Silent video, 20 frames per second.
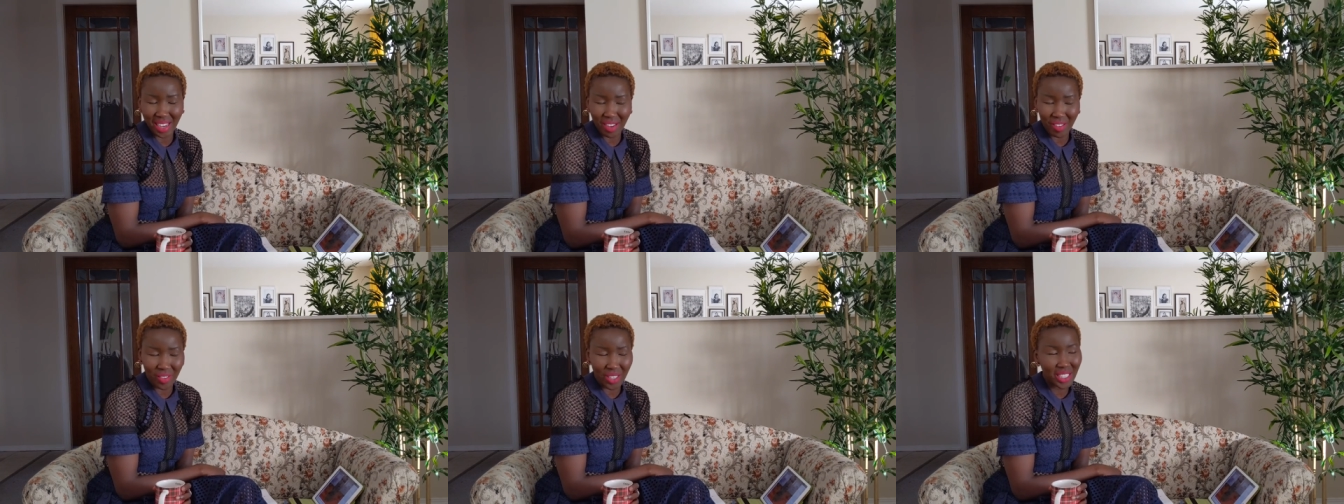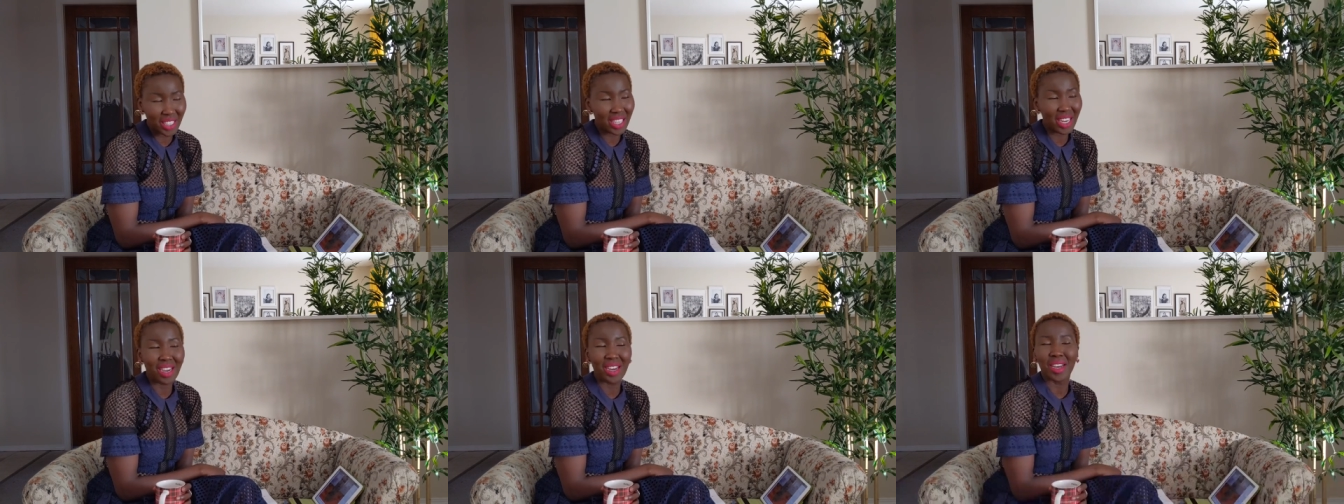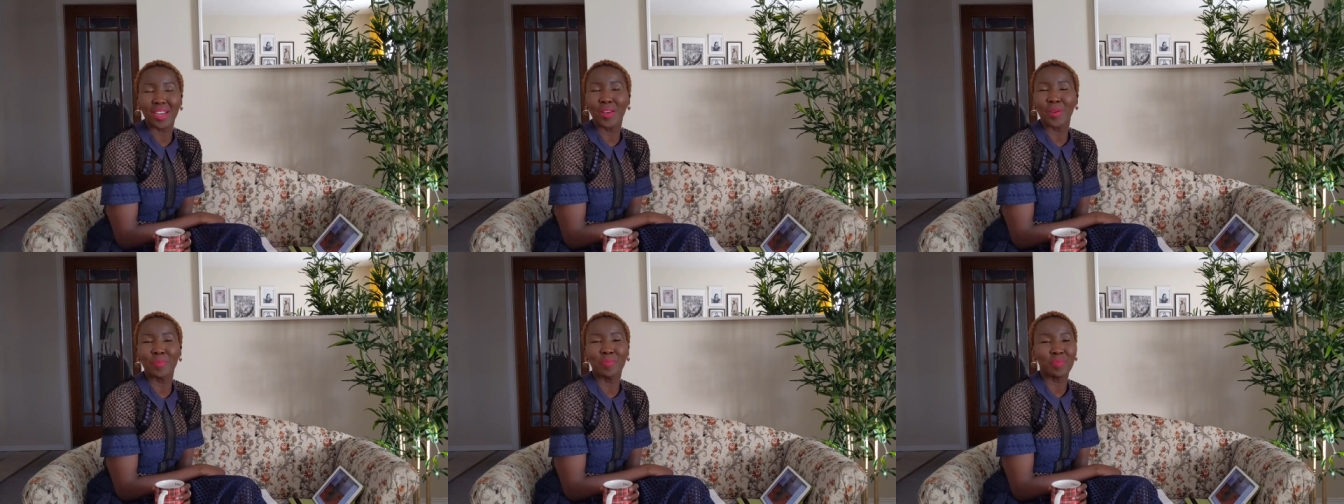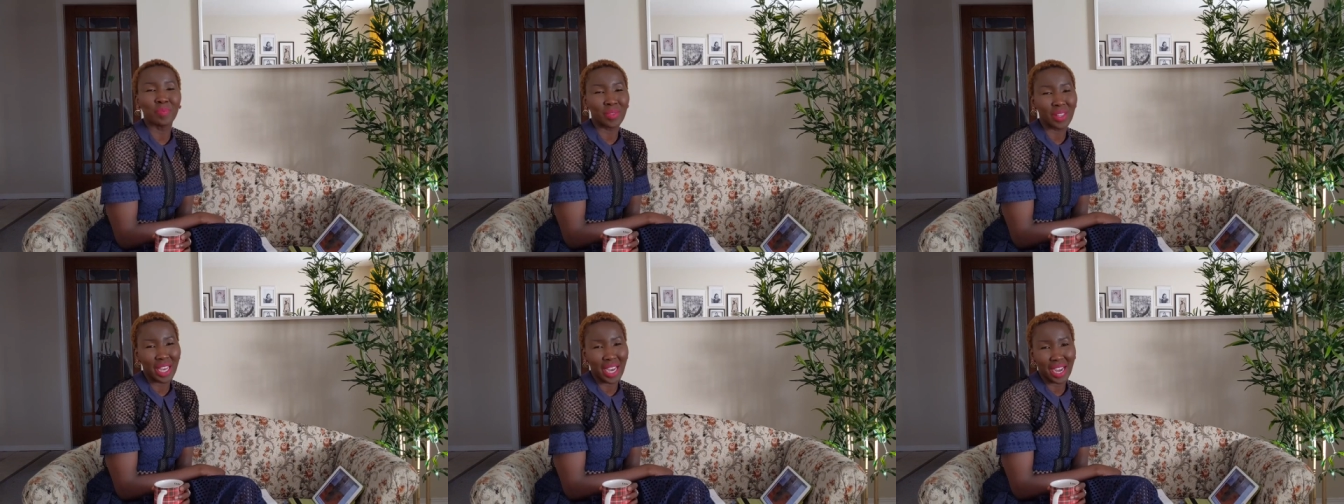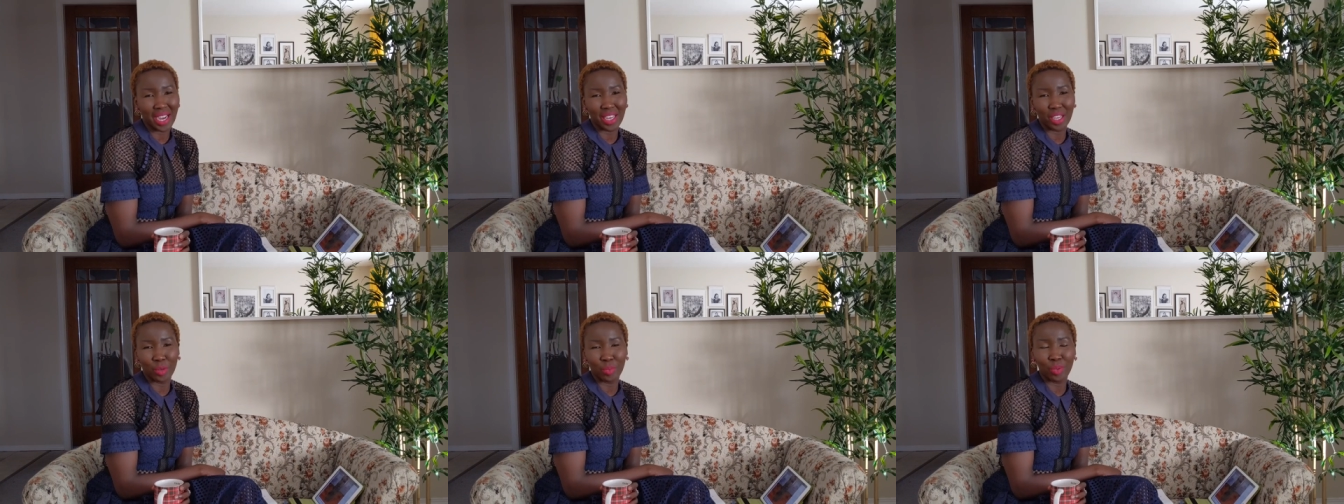every time
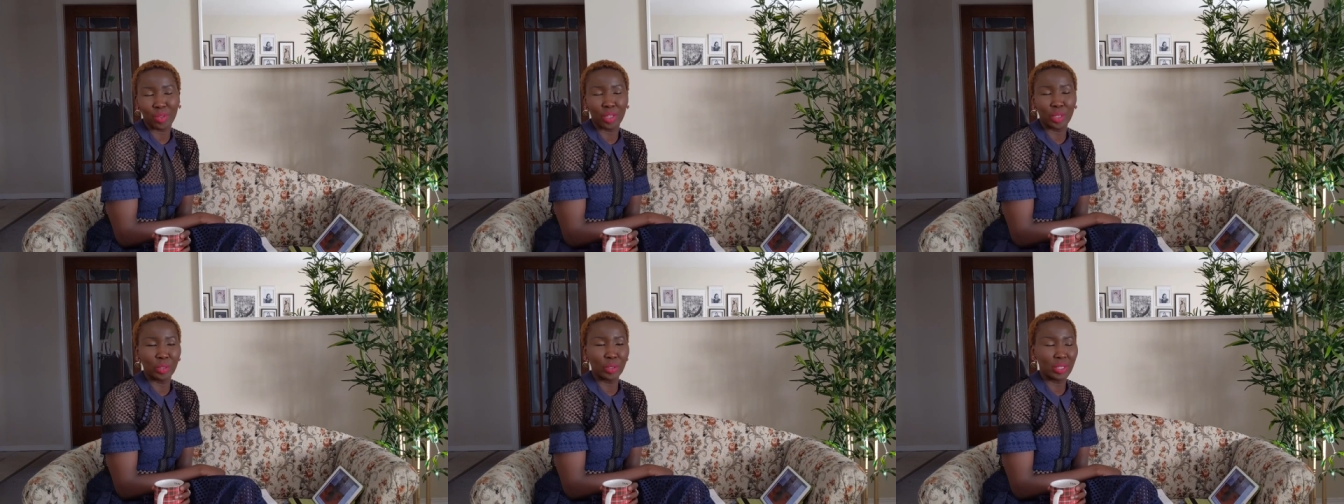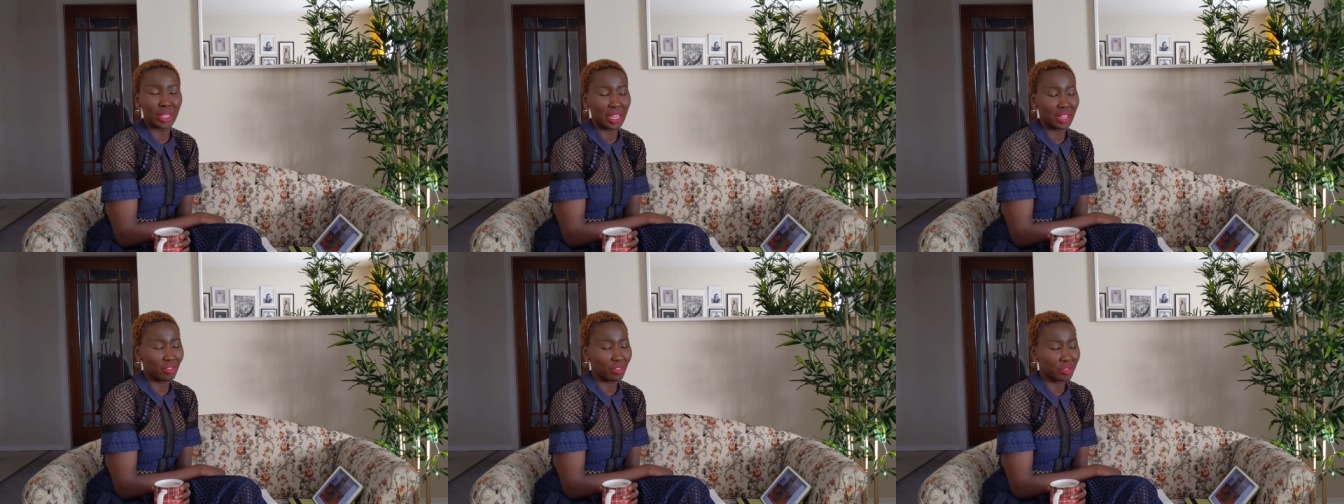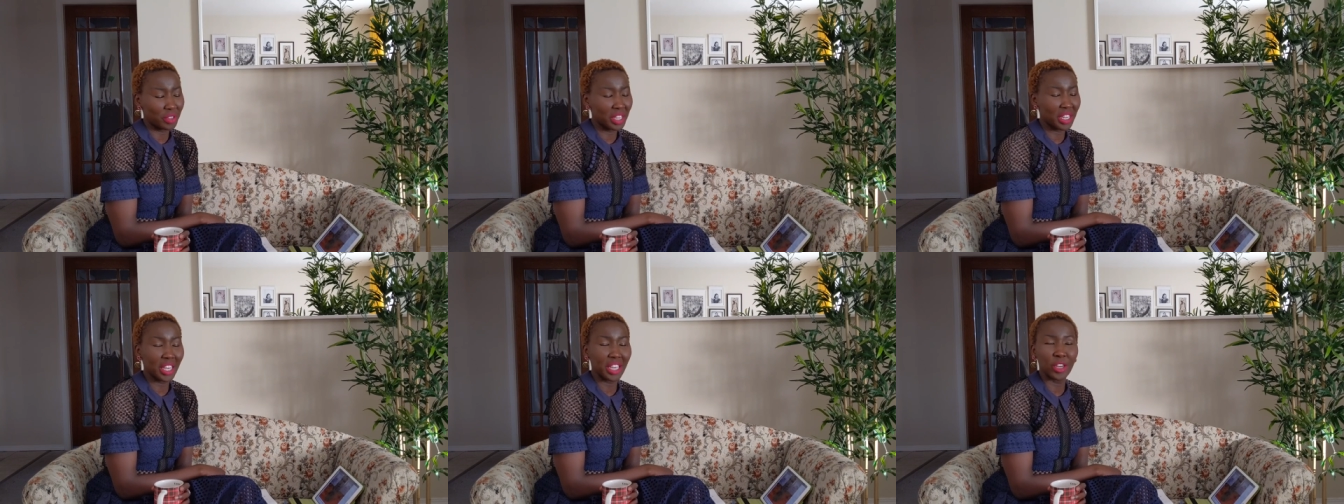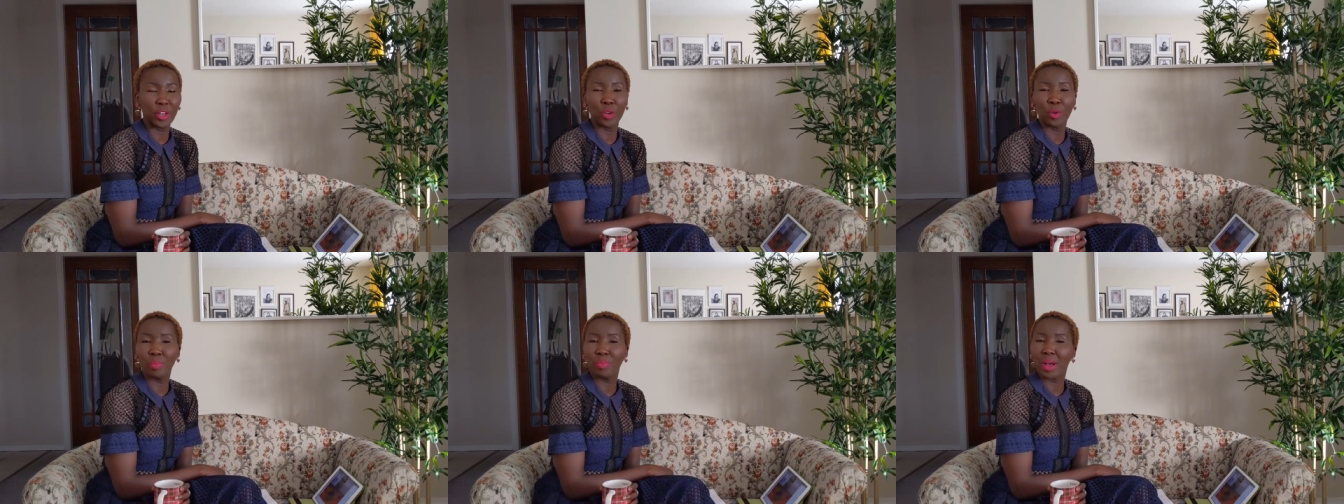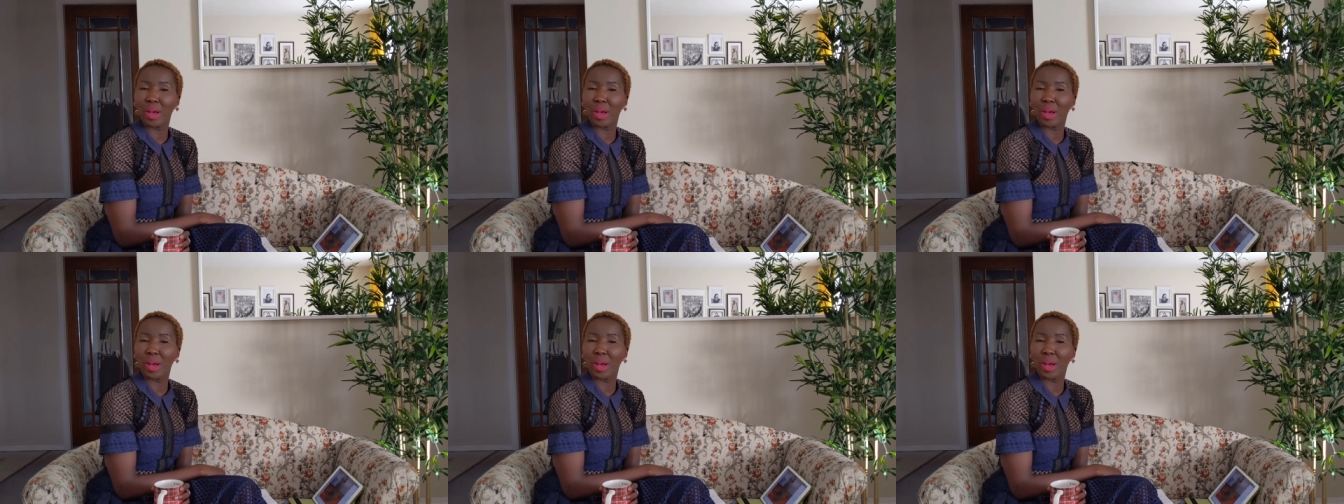I upload a video.